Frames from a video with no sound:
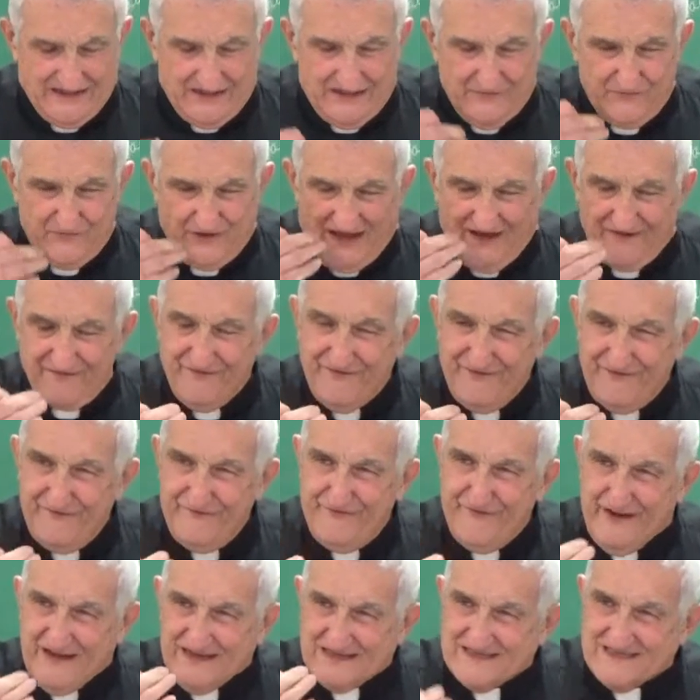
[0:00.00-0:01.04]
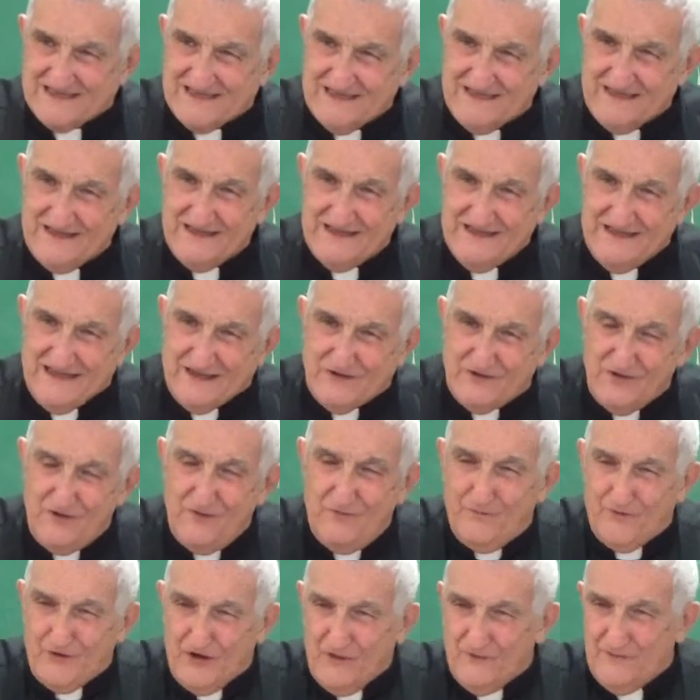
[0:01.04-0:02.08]
we are facing little
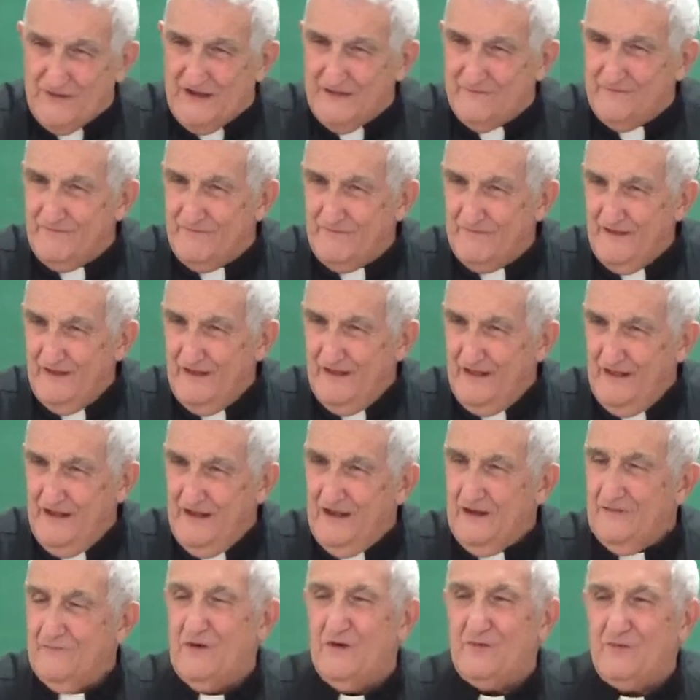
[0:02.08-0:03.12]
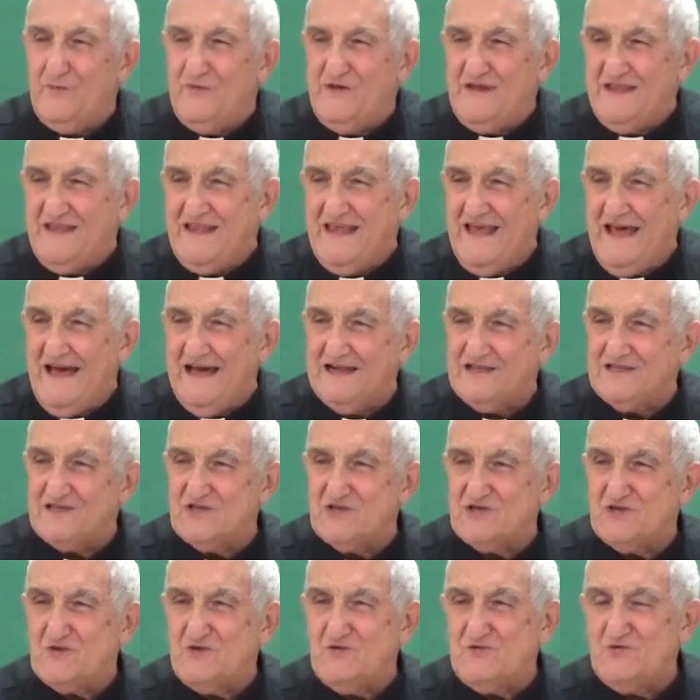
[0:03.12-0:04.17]
problem, but they are
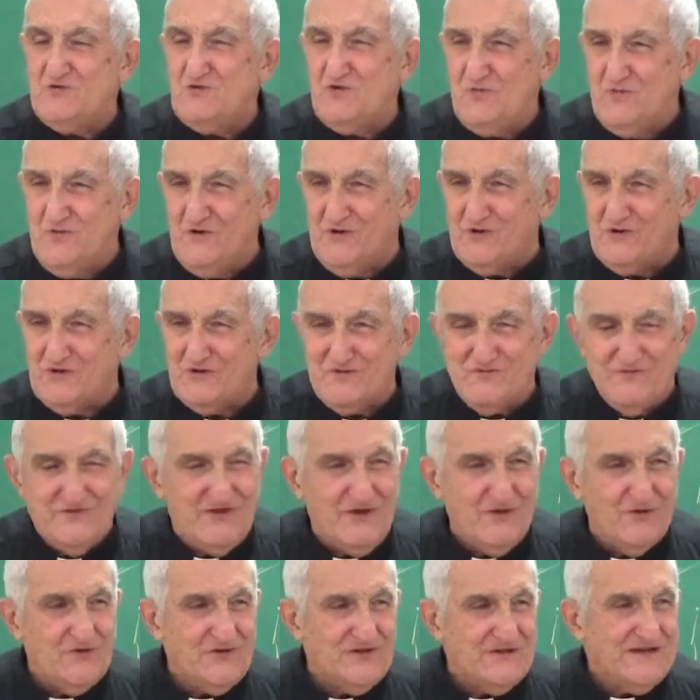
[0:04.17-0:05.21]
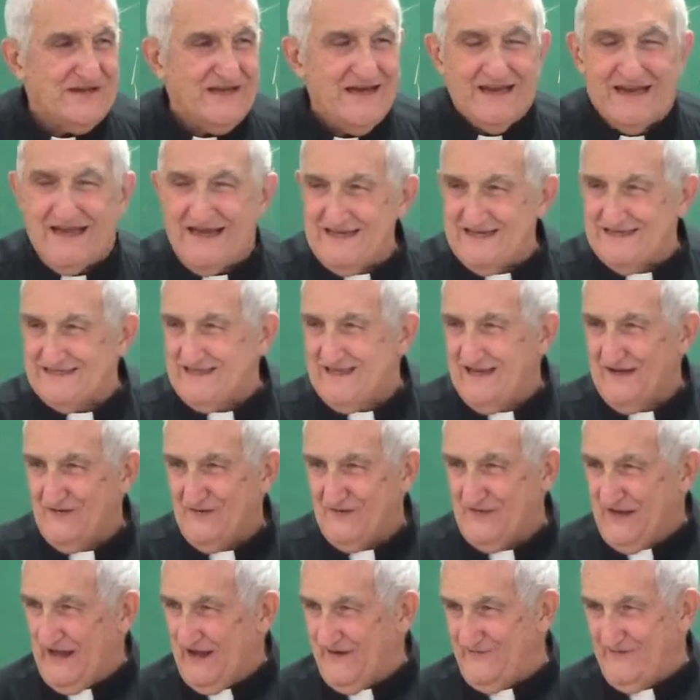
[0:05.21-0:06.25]
so numerous we don't realize
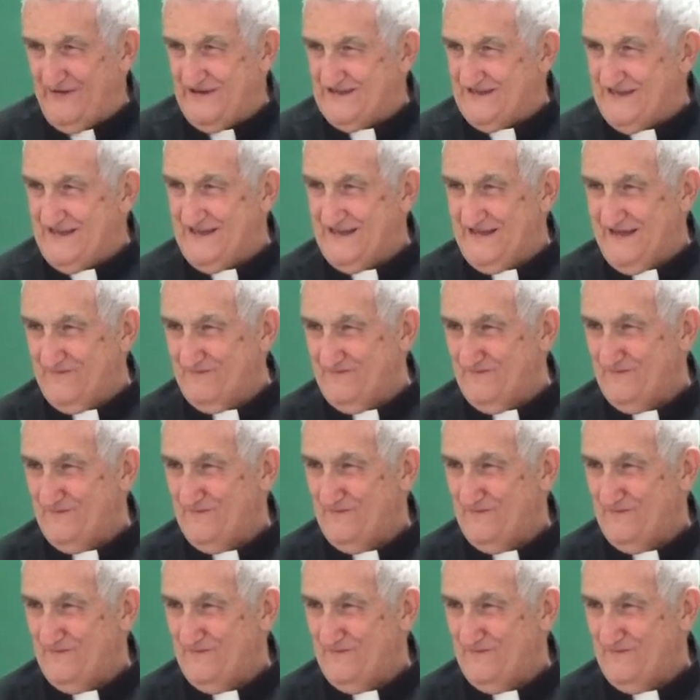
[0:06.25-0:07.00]
we are facing them.